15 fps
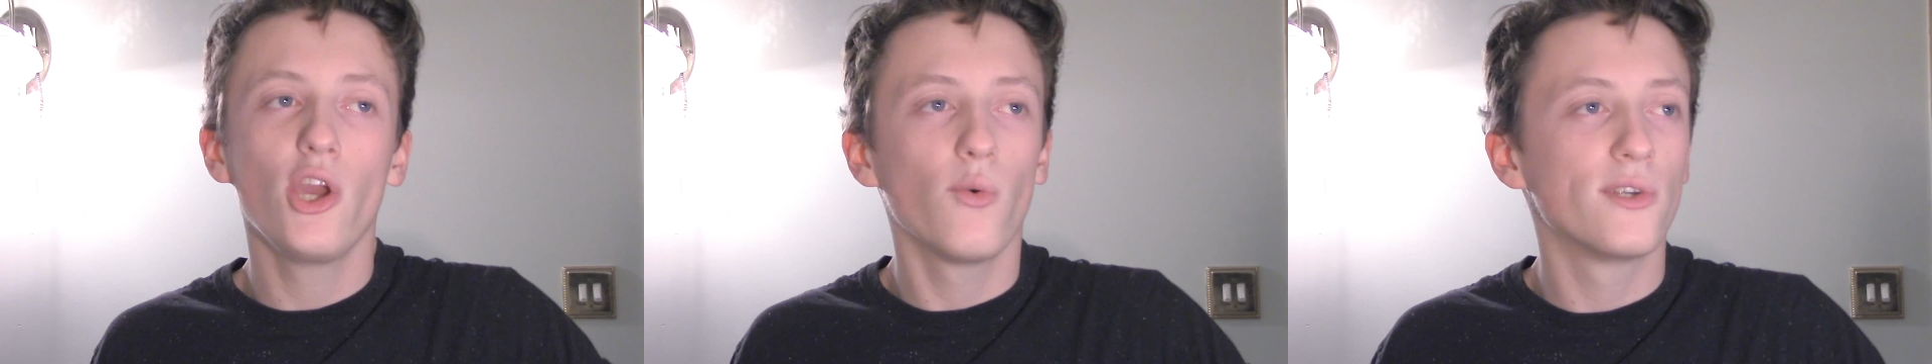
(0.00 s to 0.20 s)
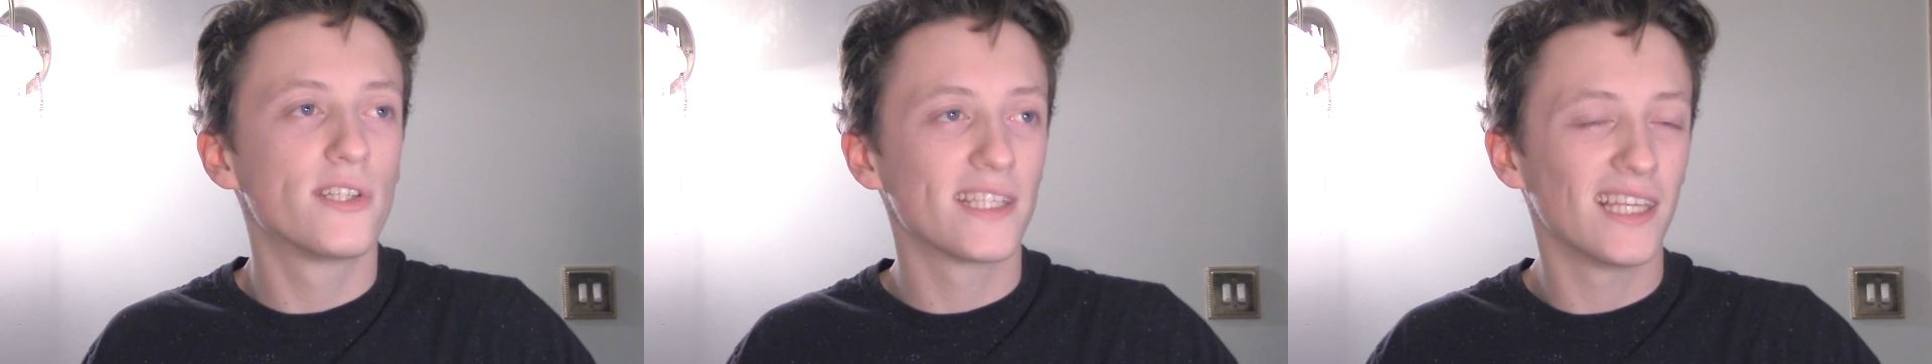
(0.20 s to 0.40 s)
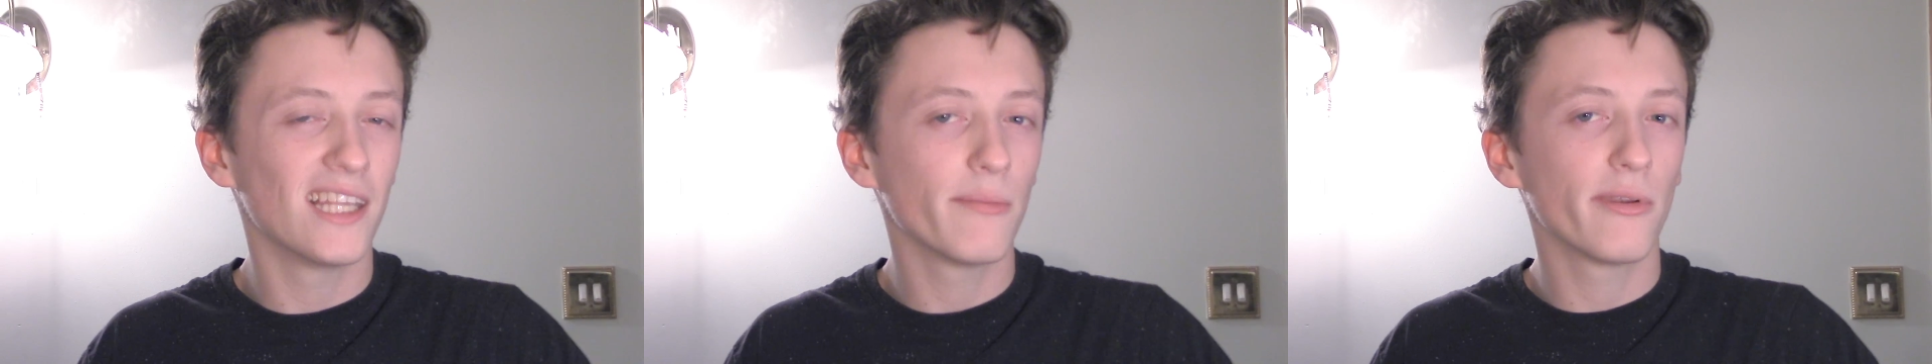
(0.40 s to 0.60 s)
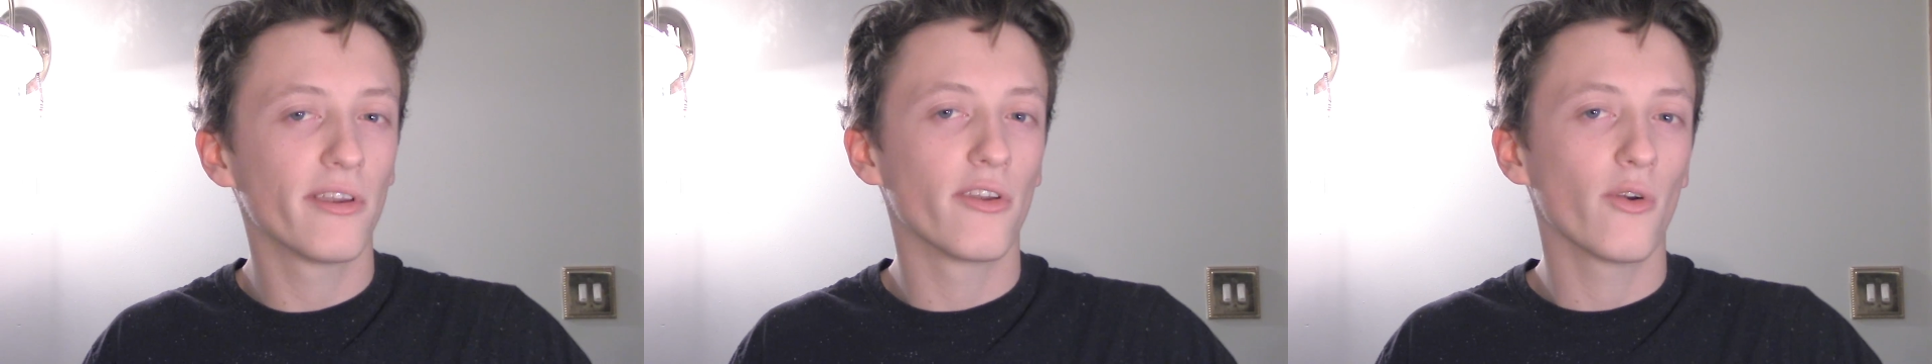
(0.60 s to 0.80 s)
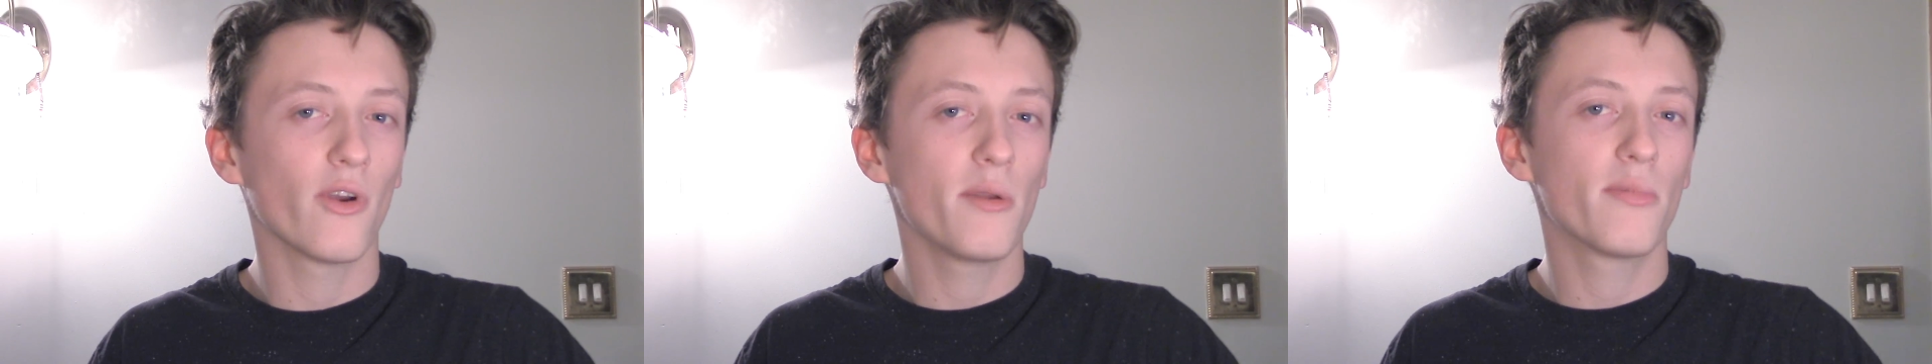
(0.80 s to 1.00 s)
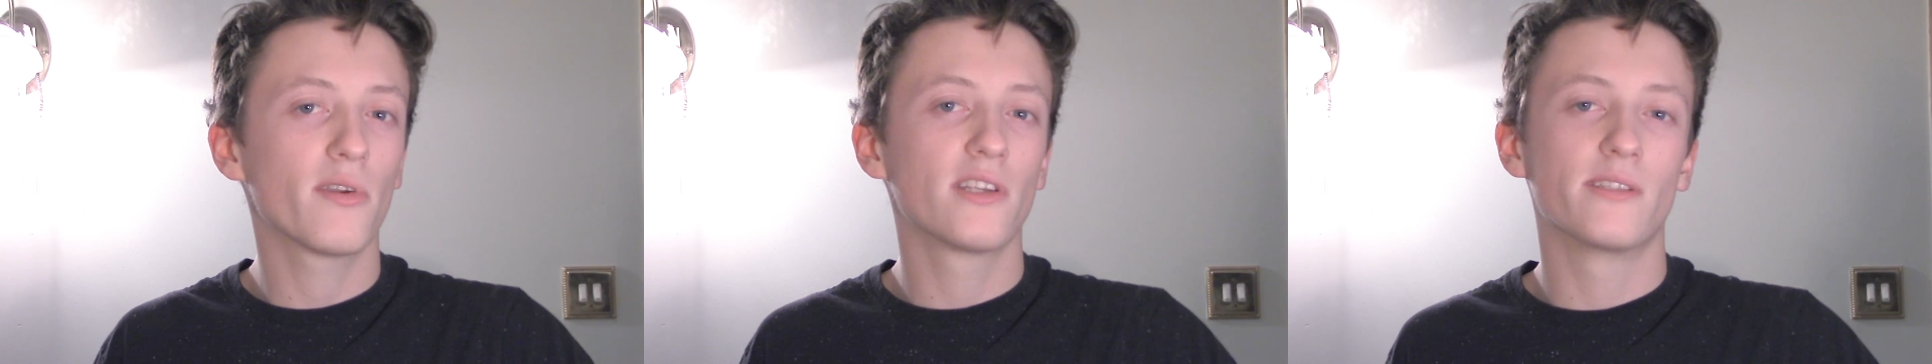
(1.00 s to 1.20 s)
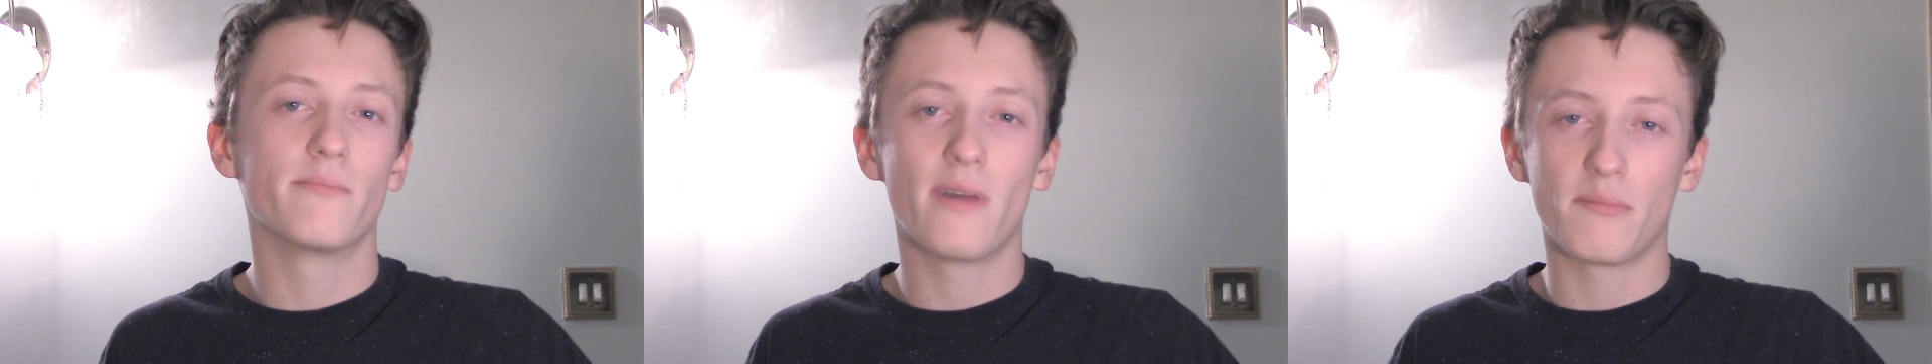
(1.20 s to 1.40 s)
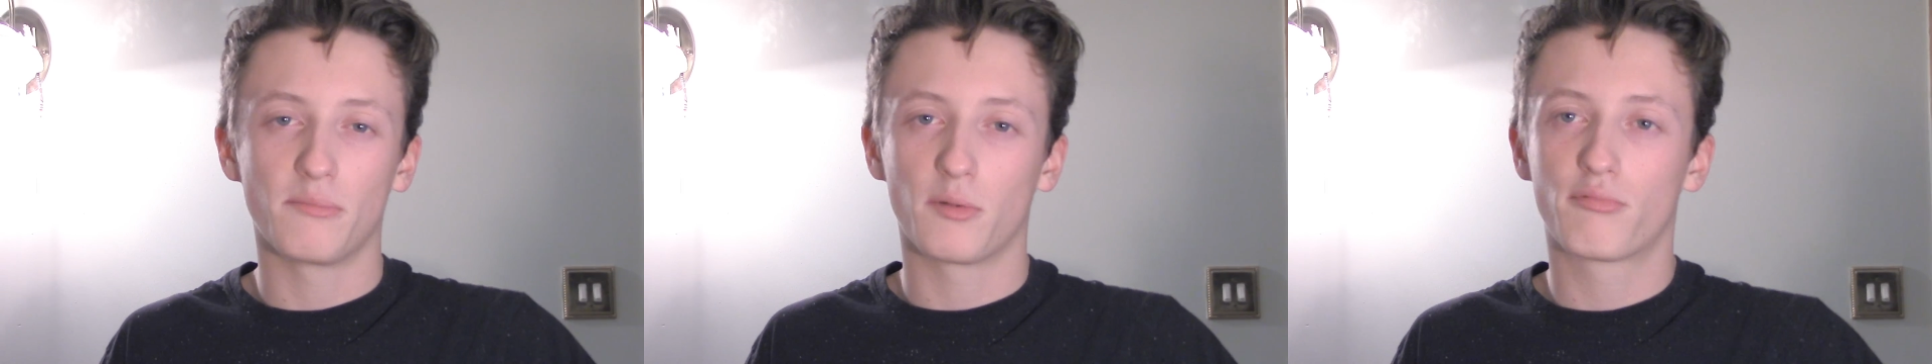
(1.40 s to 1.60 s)
which is a little bit annoying because the
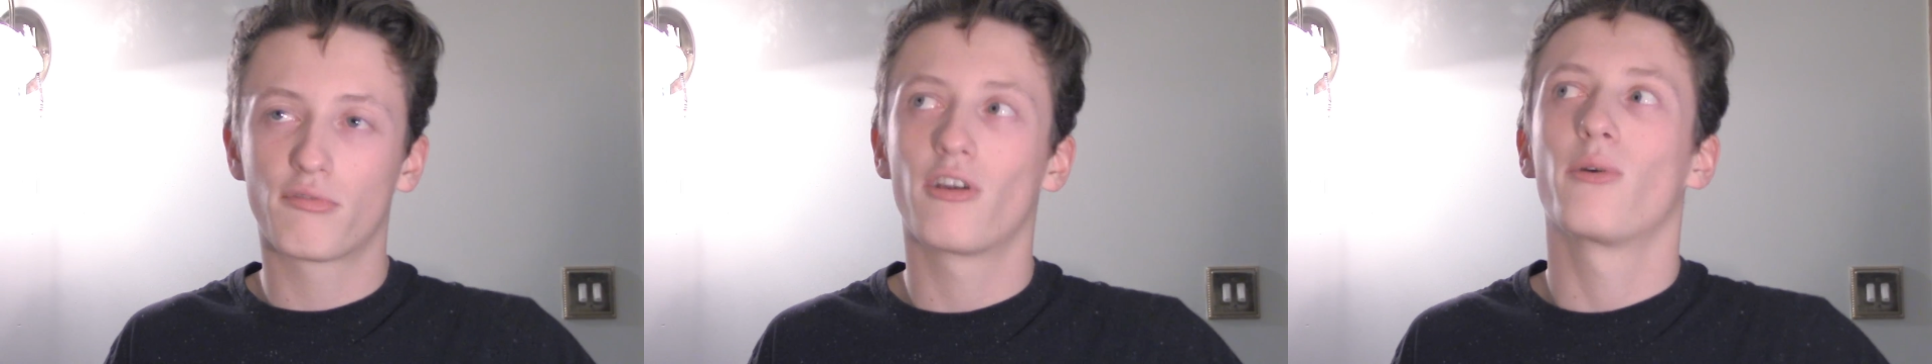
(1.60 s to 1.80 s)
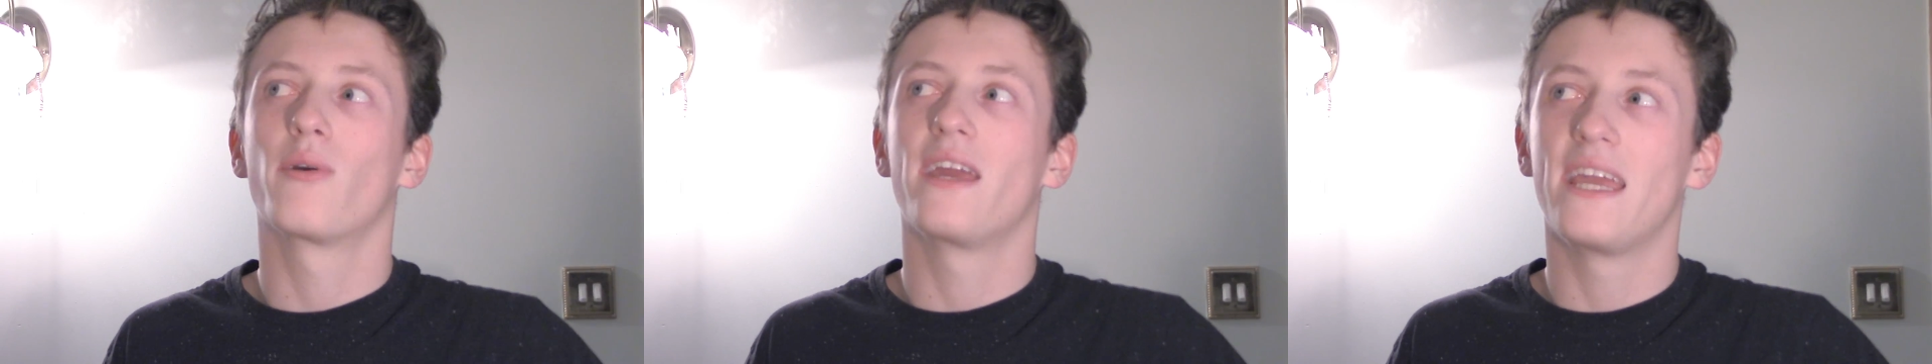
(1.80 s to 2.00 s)
MacBook Pro